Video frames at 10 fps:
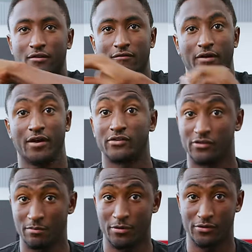via
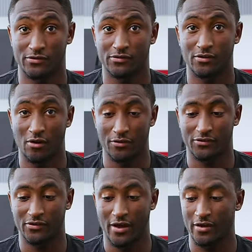zippers on the
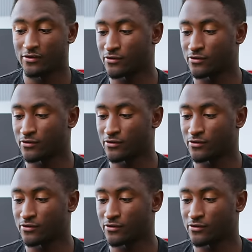side.